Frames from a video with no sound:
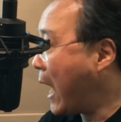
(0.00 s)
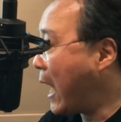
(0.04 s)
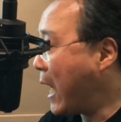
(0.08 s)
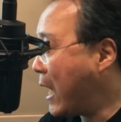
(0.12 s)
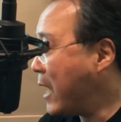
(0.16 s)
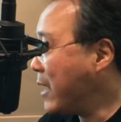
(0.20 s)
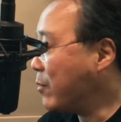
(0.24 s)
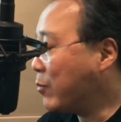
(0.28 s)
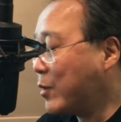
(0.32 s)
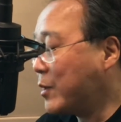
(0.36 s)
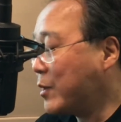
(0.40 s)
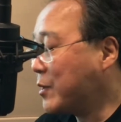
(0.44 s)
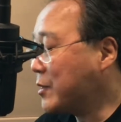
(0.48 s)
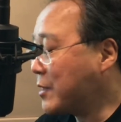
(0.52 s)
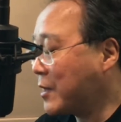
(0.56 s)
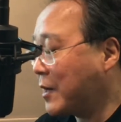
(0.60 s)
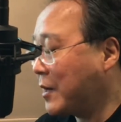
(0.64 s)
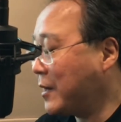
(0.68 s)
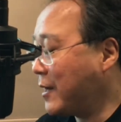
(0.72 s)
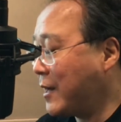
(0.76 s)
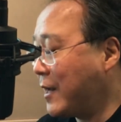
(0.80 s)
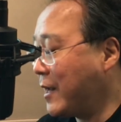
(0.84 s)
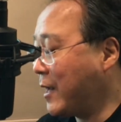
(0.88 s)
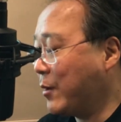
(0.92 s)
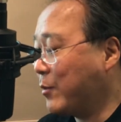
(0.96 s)
It was
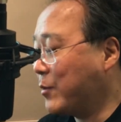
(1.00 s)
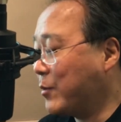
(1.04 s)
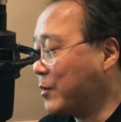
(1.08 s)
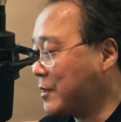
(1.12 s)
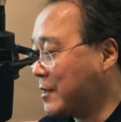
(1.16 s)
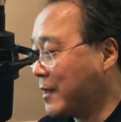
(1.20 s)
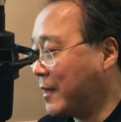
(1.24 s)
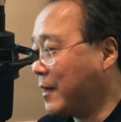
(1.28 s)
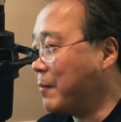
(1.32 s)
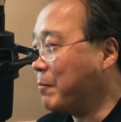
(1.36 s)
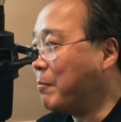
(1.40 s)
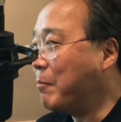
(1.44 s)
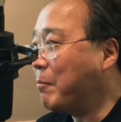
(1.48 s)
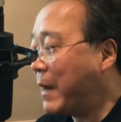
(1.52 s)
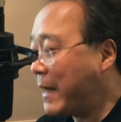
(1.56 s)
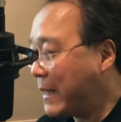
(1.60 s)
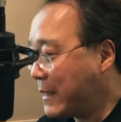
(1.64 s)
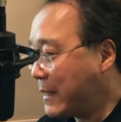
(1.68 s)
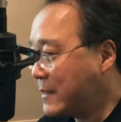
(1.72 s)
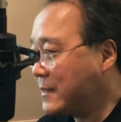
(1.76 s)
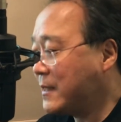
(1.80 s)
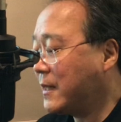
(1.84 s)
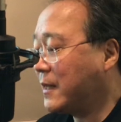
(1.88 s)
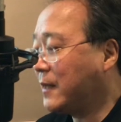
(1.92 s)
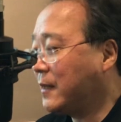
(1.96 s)
an
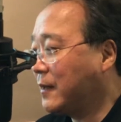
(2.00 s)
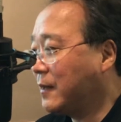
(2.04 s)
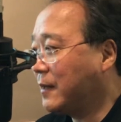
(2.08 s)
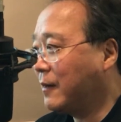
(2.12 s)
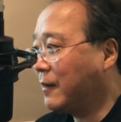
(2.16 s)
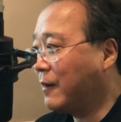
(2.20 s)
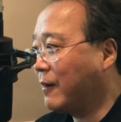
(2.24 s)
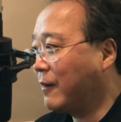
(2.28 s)
amazing